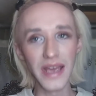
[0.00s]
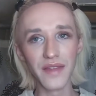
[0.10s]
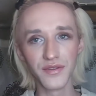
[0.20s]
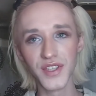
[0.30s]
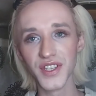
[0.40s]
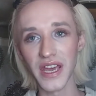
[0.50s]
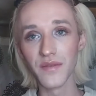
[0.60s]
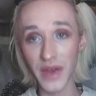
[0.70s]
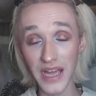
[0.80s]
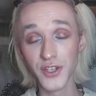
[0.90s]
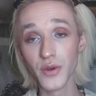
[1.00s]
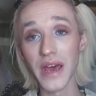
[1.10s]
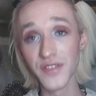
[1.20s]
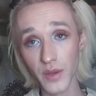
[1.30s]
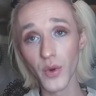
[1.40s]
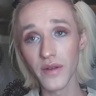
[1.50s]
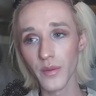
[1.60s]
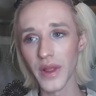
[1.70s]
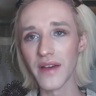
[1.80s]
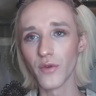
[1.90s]
And since I do have somewhat of a
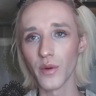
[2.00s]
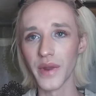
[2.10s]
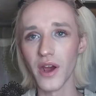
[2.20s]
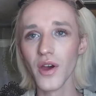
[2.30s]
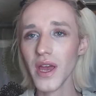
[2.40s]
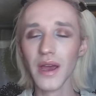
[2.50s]
platform now,